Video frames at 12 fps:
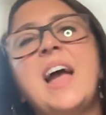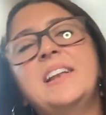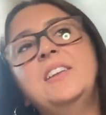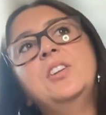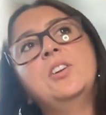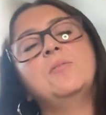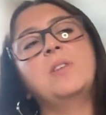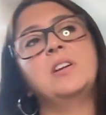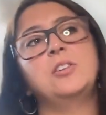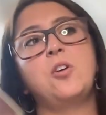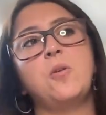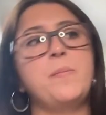And,
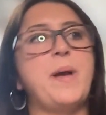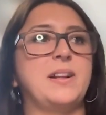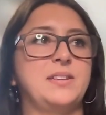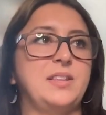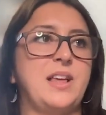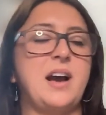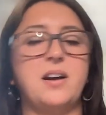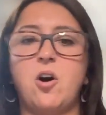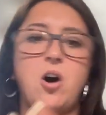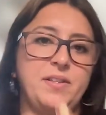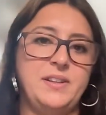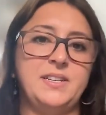going back to that
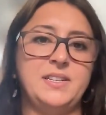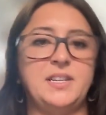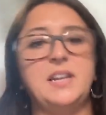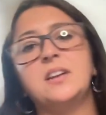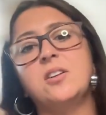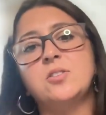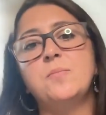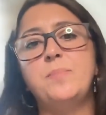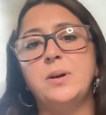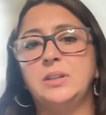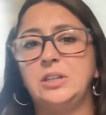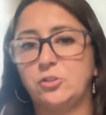authenticity and also
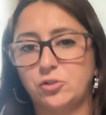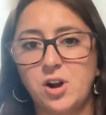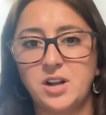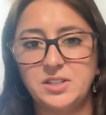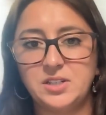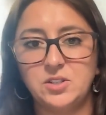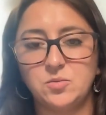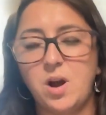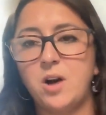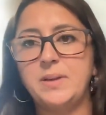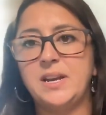building trust as well,